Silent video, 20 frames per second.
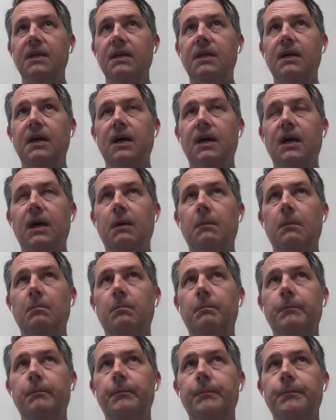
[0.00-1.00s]

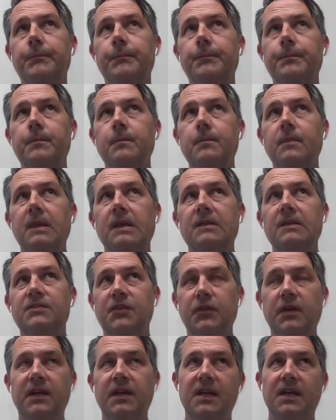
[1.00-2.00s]
So
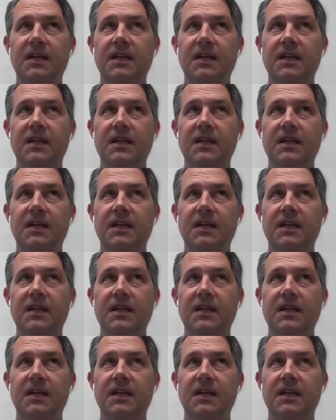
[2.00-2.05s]
you can get